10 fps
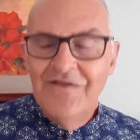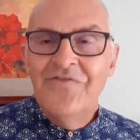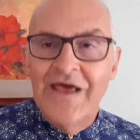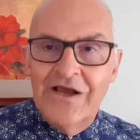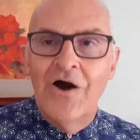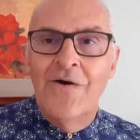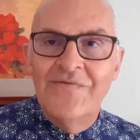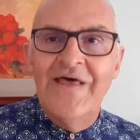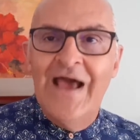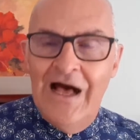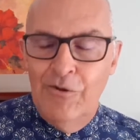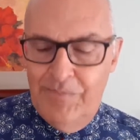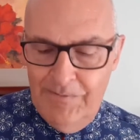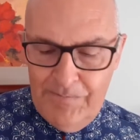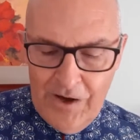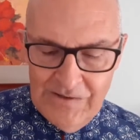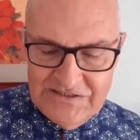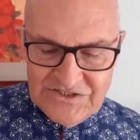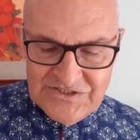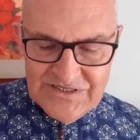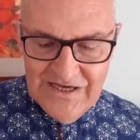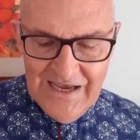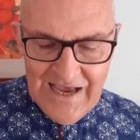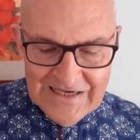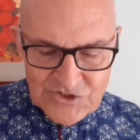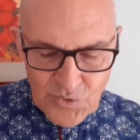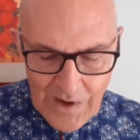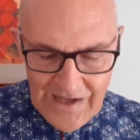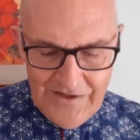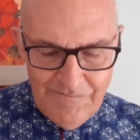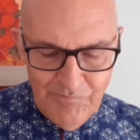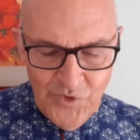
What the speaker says: they go and they help Apollos as well.